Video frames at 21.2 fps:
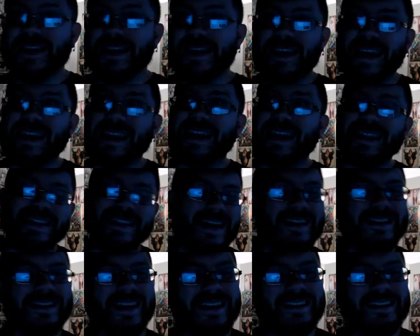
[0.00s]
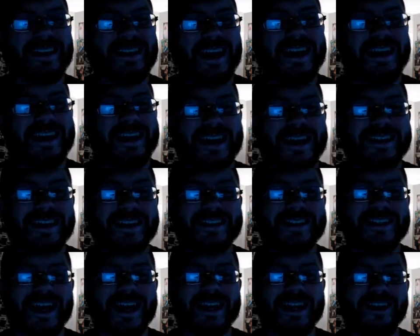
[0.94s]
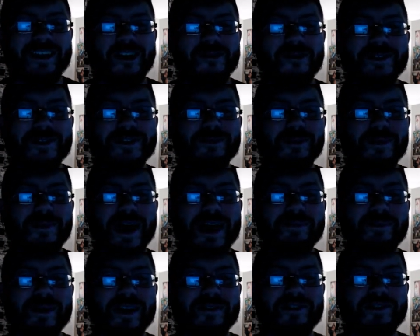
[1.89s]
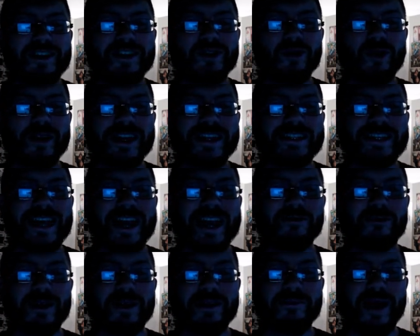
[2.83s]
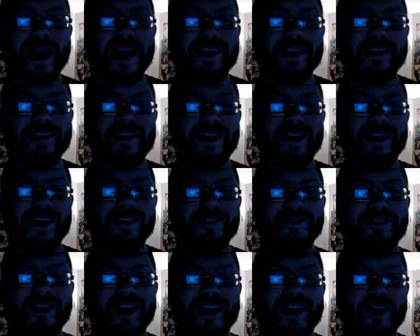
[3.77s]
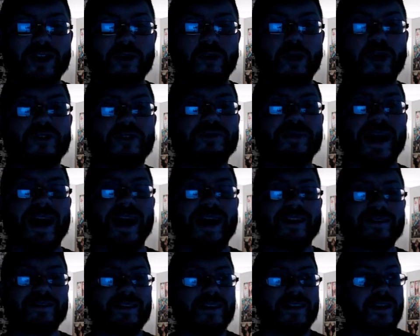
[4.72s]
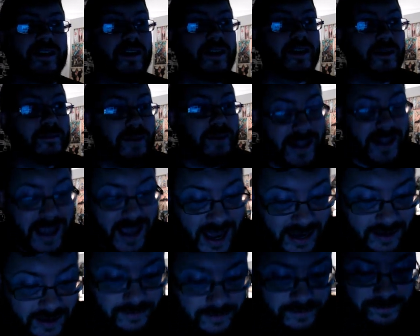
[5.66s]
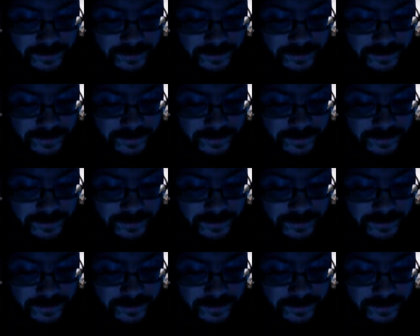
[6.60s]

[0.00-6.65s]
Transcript: it does it, like it does kind of almost remind me of the 2010 remake of uh, the Wolfman, but yeah.